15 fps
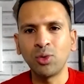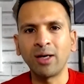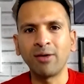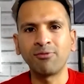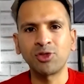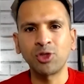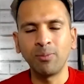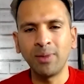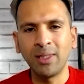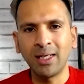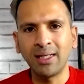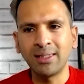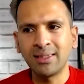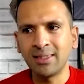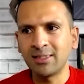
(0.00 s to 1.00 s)
you have so many
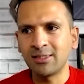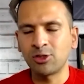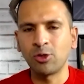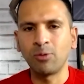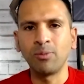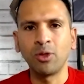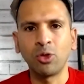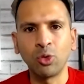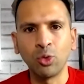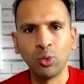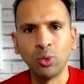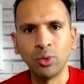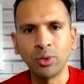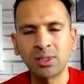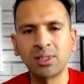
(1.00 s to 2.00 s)
ideas and so many
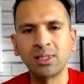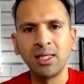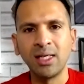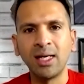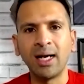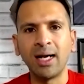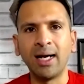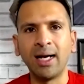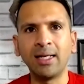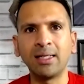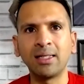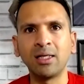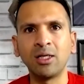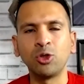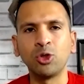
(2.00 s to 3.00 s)
thoughts,
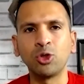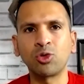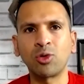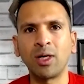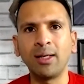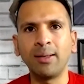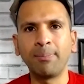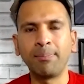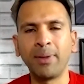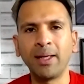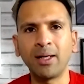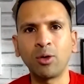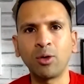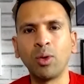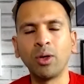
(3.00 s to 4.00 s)
and you're trying to
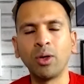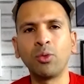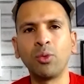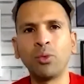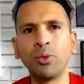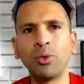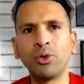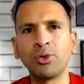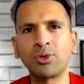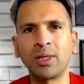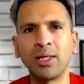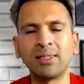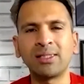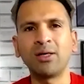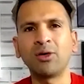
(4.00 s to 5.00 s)
pick one, or you're
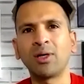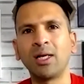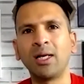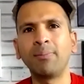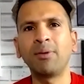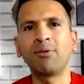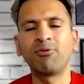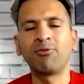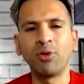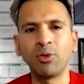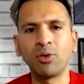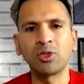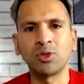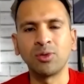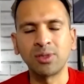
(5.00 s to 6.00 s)
trying to say, okay, let me
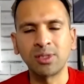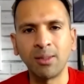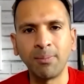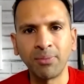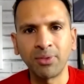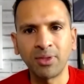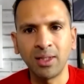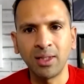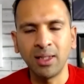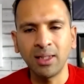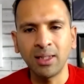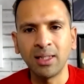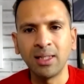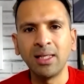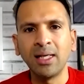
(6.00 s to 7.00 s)
focus on
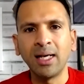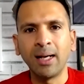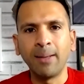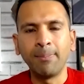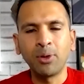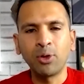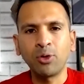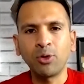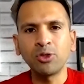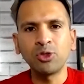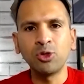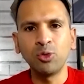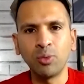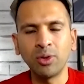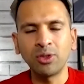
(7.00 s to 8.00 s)
something. And
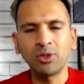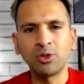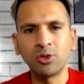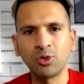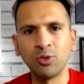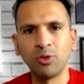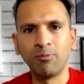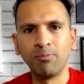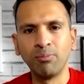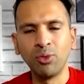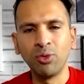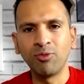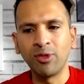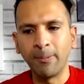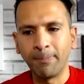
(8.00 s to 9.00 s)
because you want to sort of
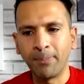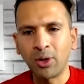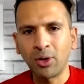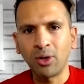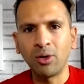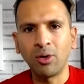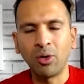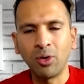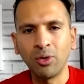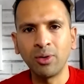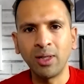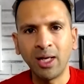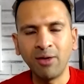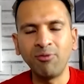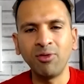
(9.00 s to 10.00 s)
move the bar
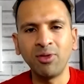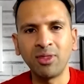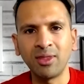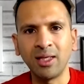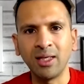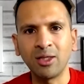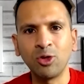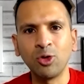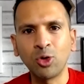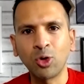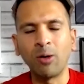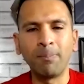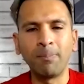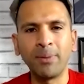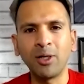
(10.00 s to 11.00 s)
on everything, you
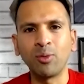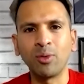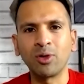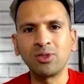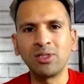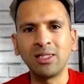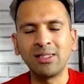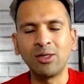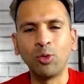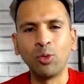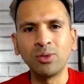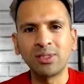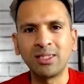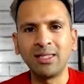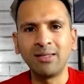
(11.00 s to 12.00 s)
can't pick one because these
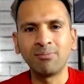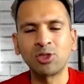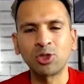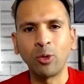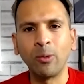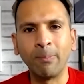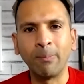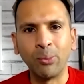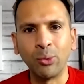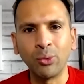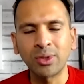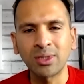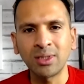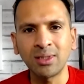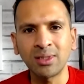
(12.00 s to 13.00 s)
all seem so
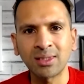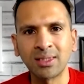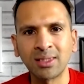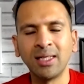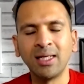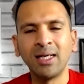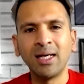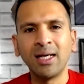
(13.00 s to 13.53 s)
important.